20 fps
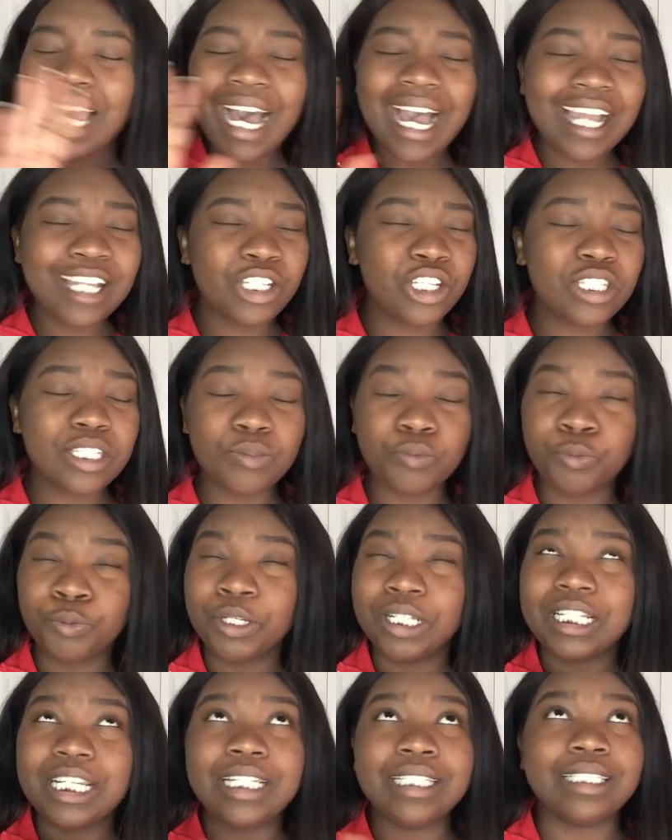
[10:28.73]
I just
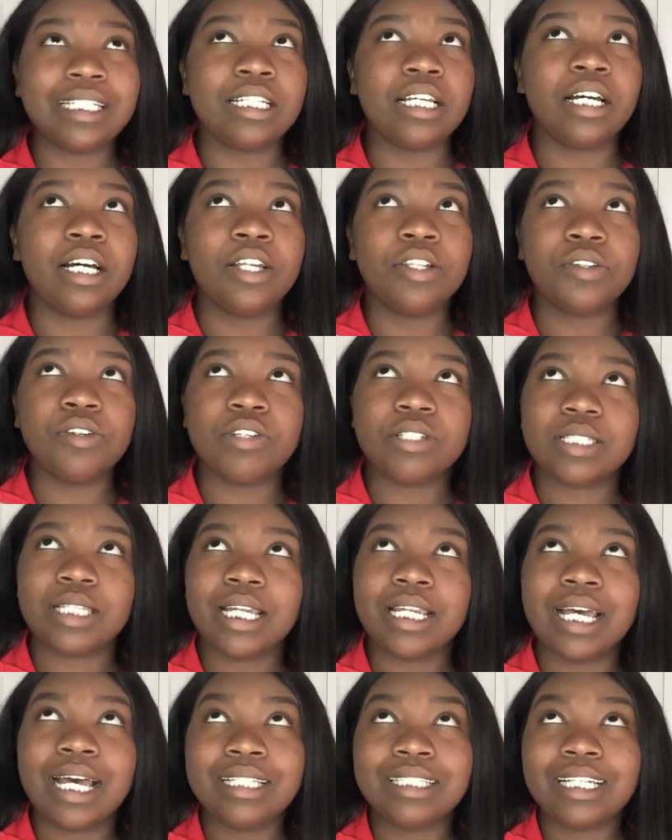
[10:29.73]
really didn't
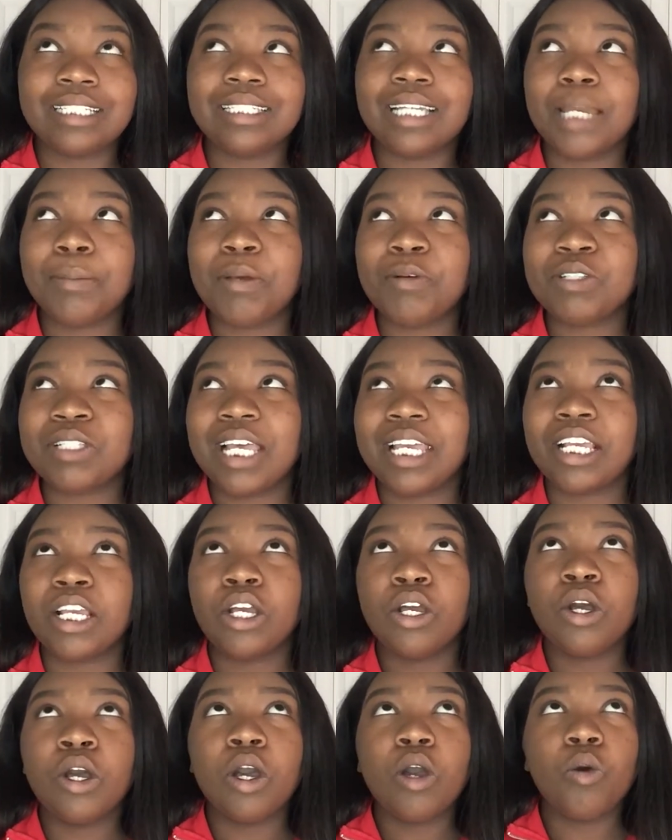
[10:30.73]
understand at that time. I was like,
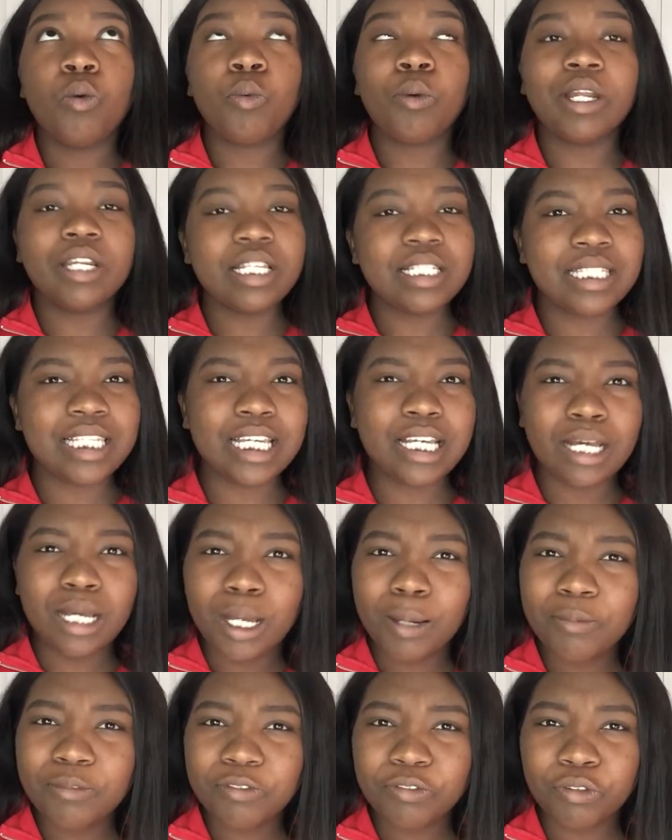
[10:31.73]
where does he
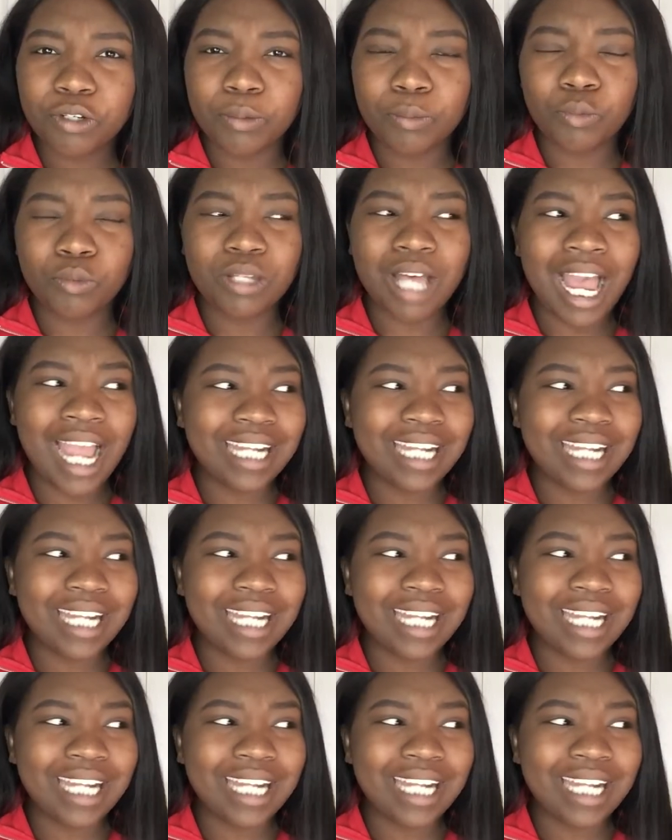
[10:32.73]
come from?